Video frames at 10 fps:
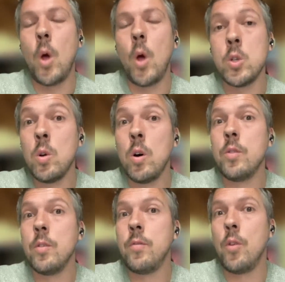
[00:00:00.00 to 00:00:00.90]

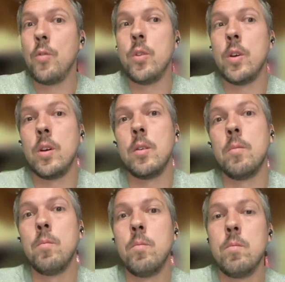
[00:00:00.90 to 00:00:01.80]
Also
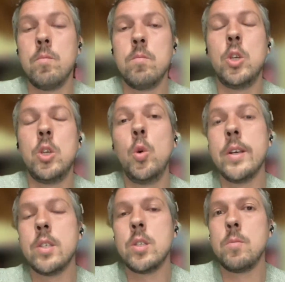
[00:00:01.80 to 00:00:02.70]
the
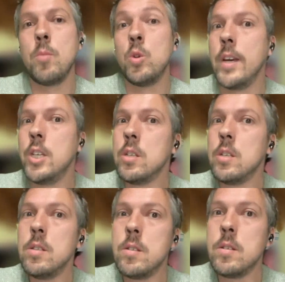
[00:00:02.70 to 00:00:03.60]
U.S.
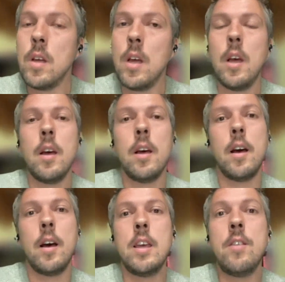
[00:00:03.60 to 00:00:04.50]
motivations,
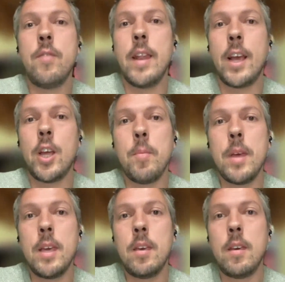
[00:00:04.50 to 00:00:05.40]
if an economic